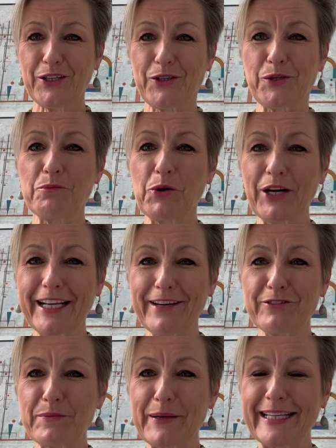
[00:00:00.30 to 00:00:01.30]
Good morning,
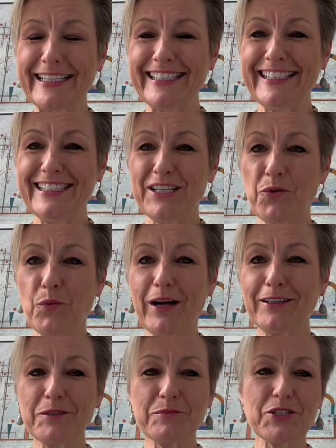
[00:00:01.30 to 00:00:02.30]
everybody.
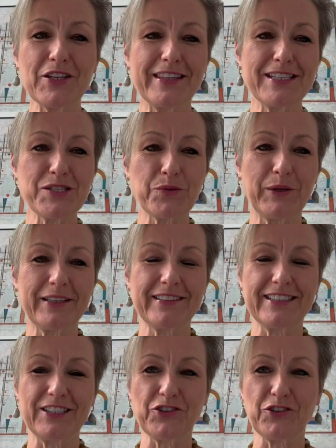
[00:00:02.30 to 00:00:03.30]
Welcome to this week's
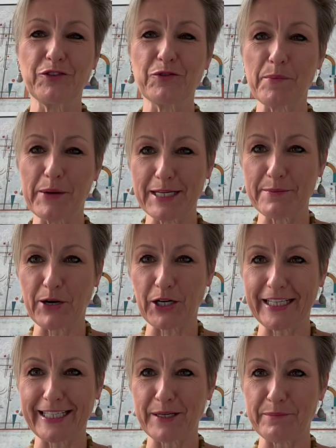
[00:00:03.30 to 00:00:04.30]
edition of the Monday
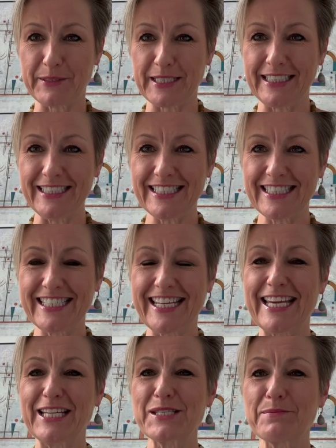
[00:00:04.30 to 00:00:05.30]
Market Update.
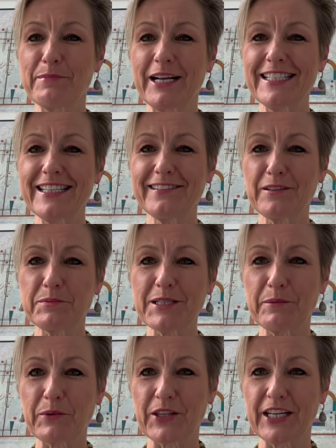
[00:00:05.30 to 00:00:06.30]
Today is Monday,
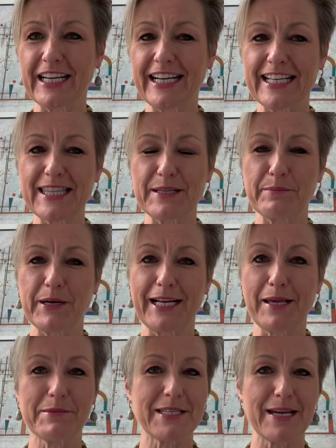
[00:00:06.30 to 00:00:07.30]
September the 9th, and my
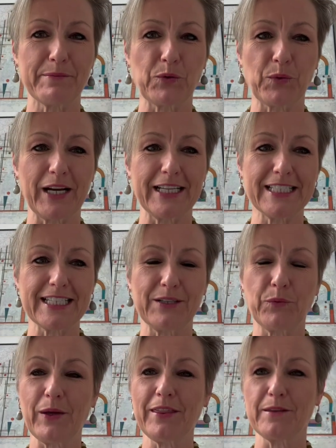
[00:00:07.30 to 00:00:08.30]
name is Emma Wright
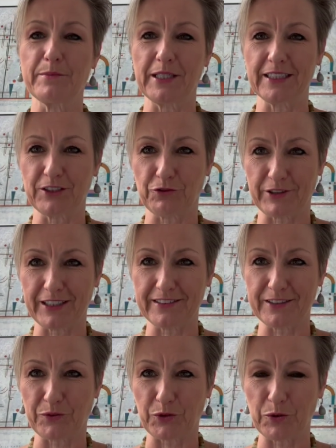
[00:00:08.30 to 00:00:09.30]
with the Mulligan
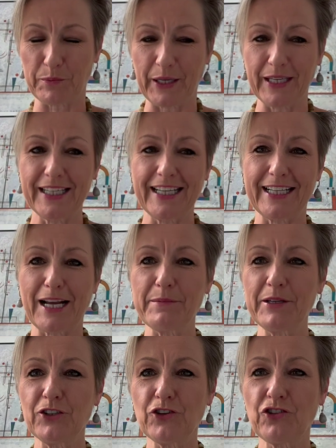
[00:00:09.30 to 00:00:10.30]
Realty Group, and I'm
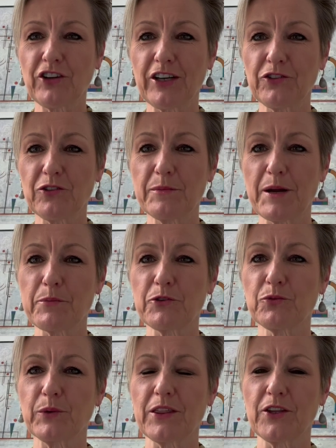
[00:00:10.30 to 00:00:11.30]
here to share some
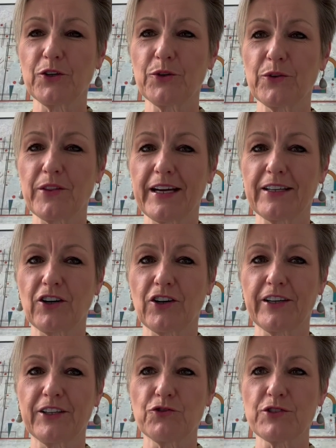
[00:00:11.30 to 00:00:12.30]
numbers with you that
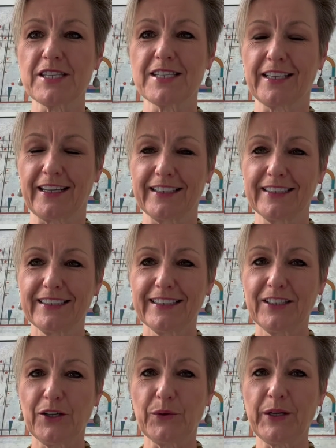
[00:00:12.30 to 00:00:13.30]
are interesting.
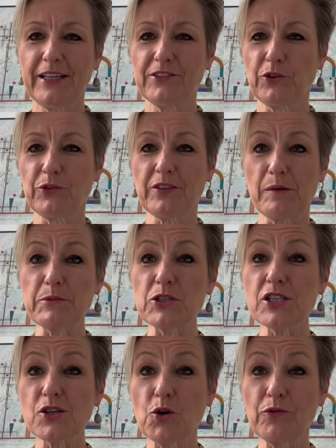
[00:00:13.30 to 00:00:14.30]
Okay, so summer
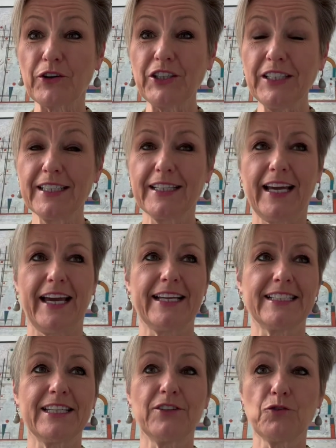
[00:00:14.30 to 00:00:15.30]
is over,
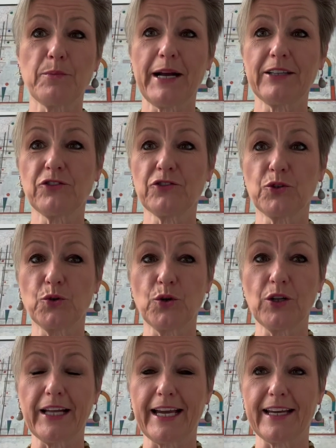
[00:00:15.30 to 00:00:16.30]
and kids are back to
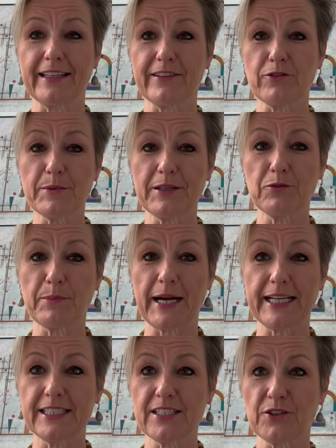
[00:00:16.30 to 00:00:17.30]
school, and everybody's
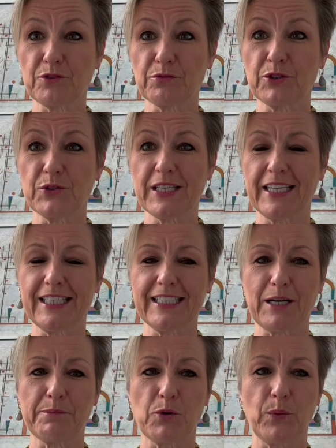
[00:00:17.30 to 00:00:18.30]
back into the routine a
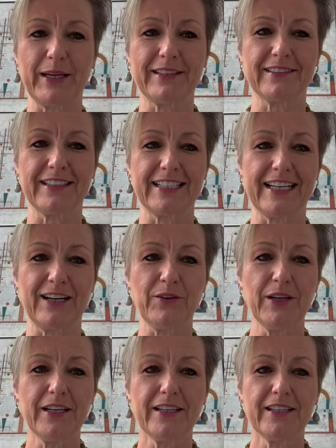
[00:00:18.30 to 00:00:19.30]
couple weeks in now.
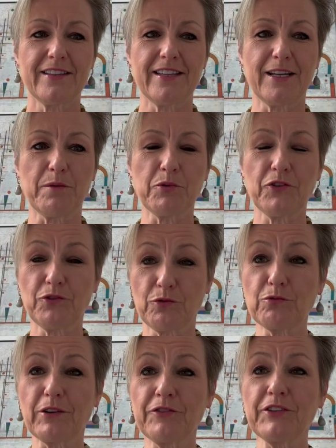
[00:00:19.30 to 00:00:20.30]
The numbers
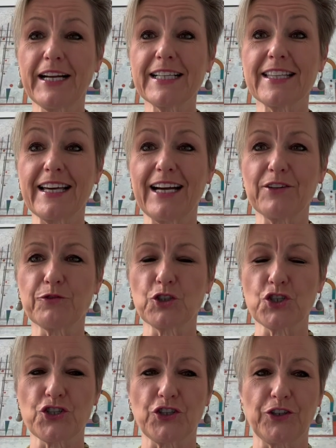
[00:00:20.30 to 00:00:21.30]
reflect that for
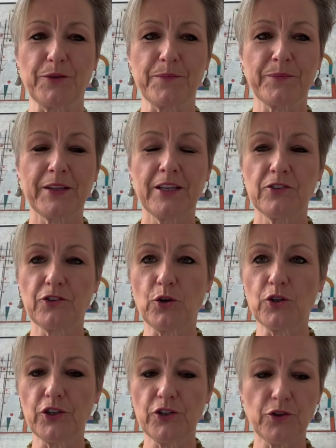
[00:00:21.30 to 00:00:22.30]
sure. So
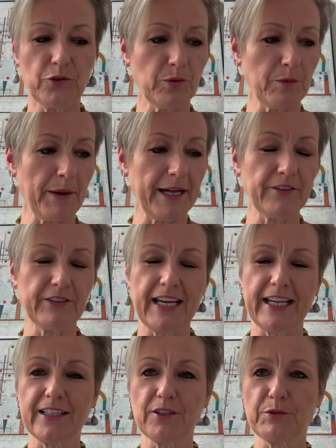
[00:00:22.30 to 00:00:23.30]
good news with Bank of
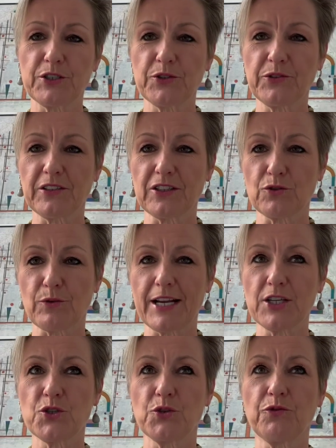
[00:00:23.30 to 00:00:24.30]
Canada reducing the rate
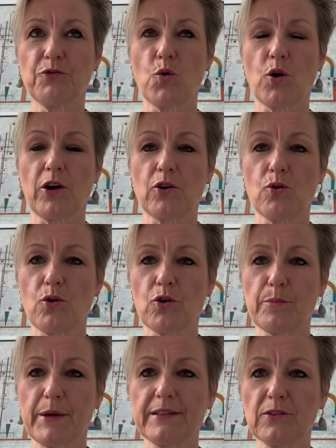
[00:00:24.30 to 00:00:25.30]
to 4.25
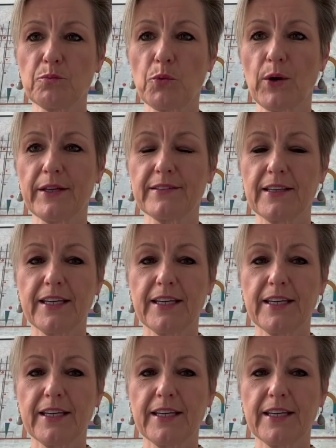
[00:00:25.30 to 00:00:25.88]
basis points.